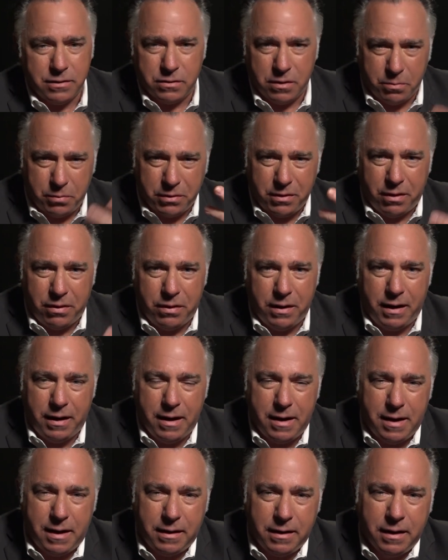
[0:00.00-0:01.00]
So I put the thing
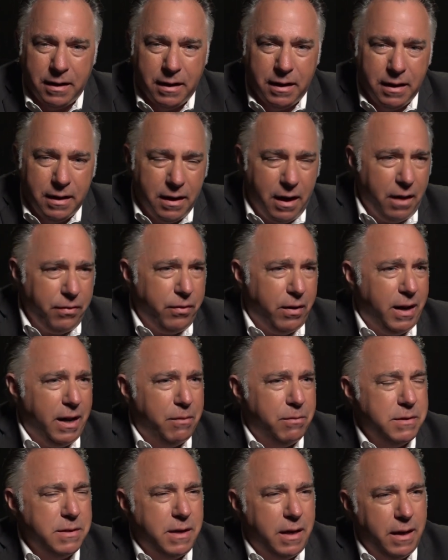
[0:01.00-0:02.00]
on. I thought
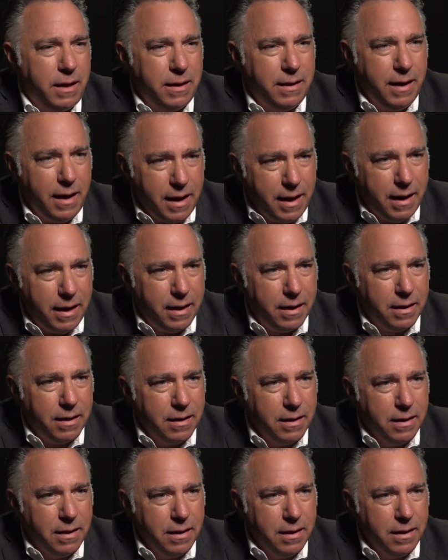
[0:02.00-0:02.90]
I was going to gag.